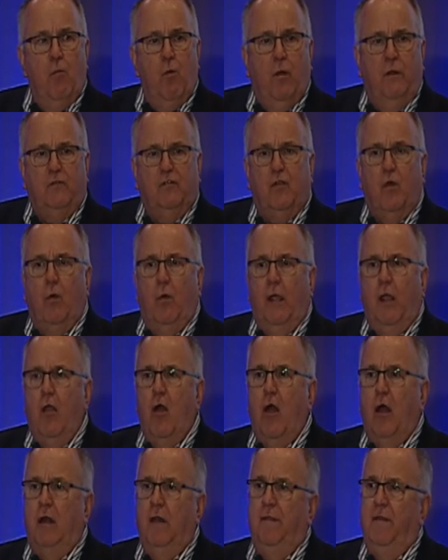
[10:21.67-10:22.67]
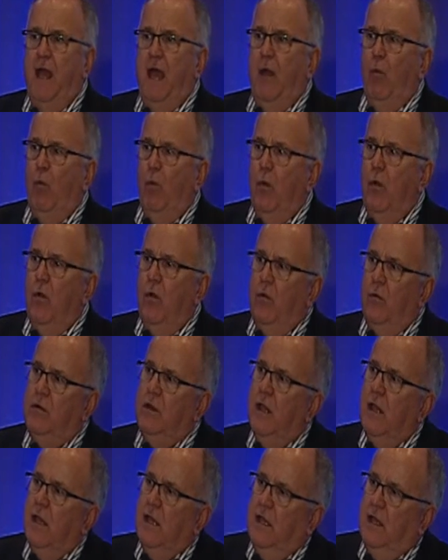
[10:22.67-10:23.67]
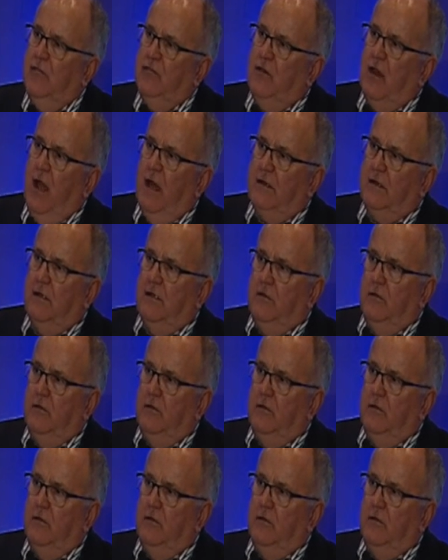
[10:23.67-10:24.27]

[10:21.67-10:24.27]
of what's going on in that wound, as Dr.